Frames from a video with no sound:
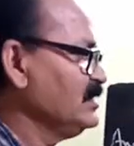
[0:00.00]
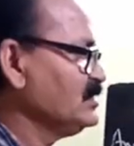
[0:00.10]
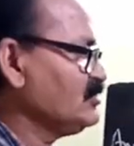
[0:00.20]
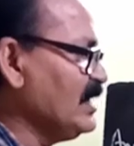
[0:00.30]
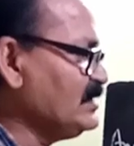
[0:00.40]

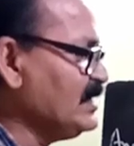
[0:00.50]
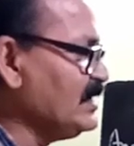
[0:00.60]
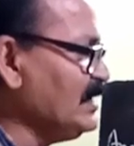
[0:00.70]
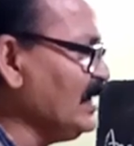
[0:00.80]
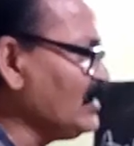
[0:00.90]
So as a
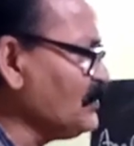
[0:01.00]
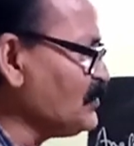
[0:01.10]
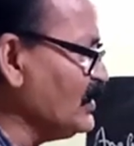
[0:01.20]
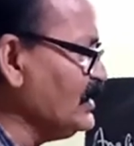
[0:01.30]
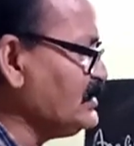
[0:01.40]
result of
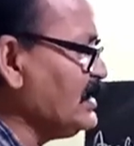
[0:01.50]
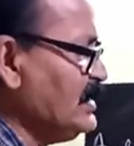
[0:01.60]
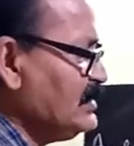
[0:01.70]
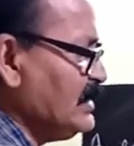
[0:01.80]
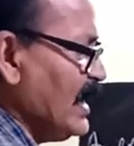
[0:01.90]
which
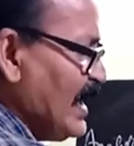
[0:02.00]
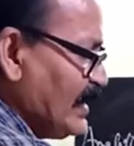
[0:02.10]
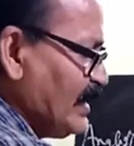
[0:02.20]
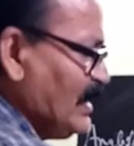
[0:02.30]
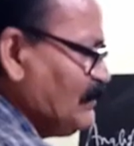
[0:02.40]
the
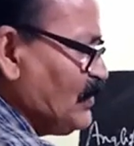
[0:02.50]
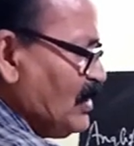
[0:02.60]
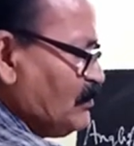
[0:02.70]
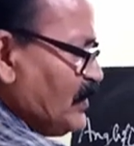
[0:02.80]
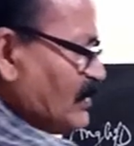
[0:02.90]
angle
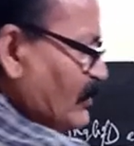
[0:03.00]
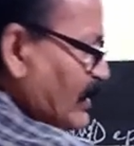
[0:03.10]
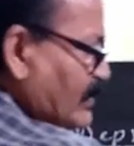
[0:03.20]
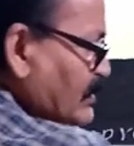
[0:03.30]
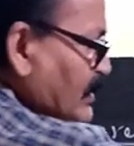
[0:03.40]
formed
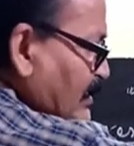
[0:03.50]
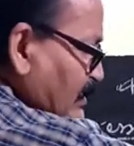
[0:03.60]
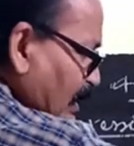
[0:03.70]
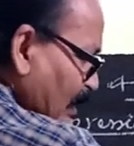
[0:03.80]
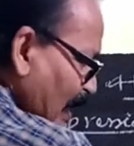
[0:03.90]
between
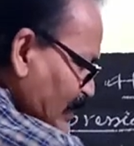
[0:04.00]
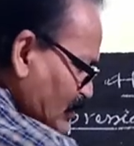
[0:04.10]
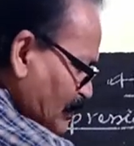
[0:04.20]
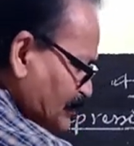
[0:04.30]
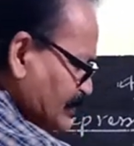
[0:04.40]
the line
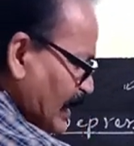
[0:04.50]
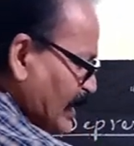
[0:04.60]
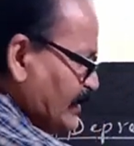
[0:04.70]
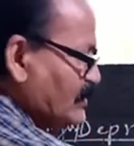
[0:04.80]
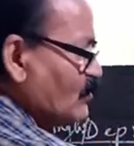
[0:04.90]
of
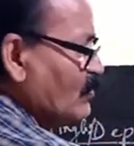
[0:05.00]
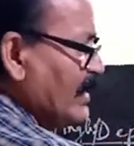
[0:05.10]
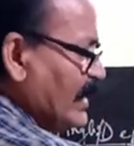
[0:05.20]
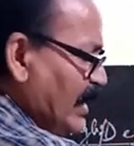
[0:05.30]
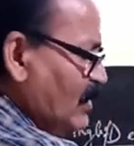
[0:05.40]
sight
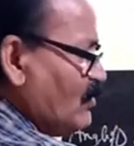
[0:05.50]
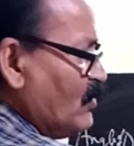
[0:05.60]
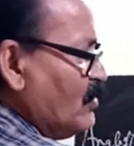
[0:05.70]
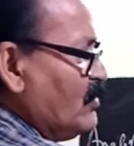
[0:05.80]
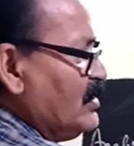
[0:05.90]

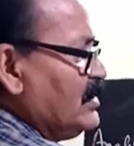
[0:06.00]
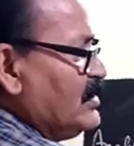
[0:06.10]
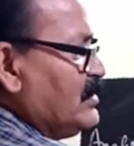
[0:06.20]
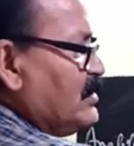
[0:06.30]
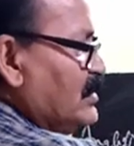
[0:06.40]
AO
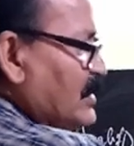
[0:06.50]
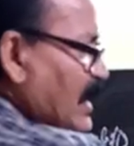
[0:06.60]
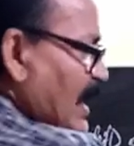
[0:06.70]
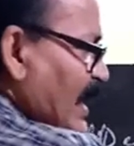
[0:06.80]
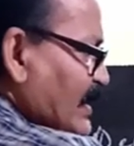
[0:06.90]

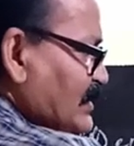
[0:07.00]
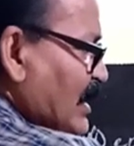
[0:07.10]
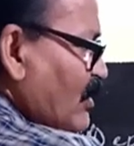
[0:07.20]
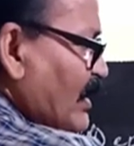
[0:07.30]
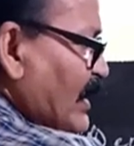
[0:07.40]
and the
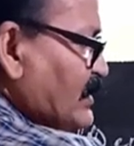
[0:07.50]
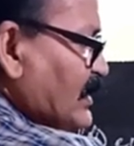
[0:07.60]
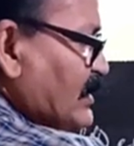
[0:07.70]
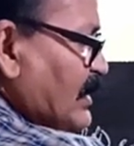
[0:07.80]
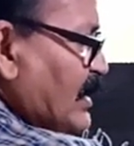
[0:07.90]

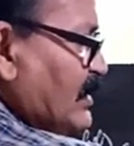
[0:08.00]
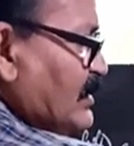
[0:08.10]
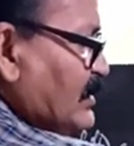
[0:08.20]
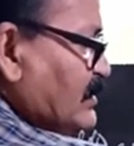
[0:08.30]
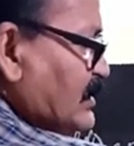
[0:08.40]
horizontal,
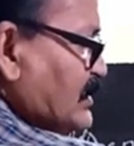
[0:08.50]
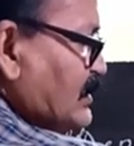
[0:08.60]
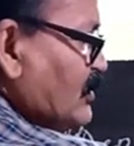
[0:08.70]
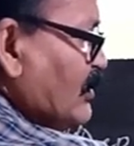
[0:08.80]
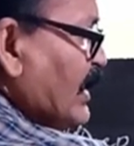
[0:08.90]
this
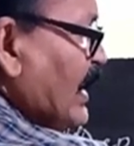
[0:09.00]
is your